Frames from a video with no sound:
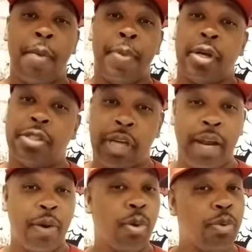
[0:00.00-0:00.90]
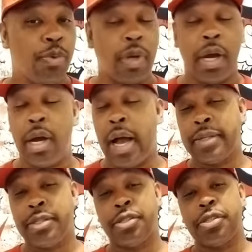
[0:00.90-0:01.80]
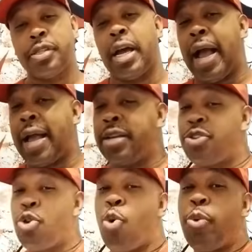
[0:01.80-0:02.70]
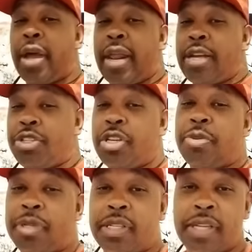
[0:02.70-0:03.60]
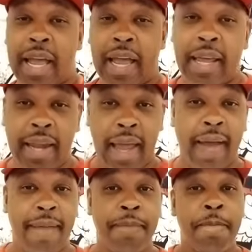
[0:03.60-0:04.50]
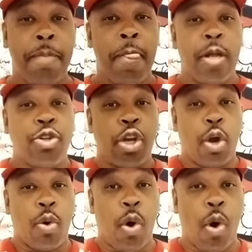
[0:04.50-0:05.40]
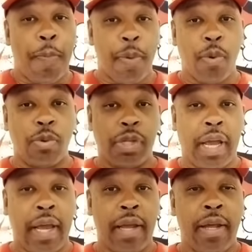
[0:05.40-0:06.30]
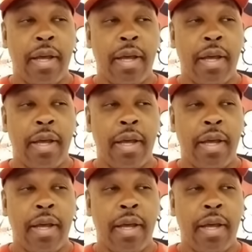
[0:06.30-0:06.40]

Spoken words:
Because I know you, there's no way that she could be saying that she got her heart broke that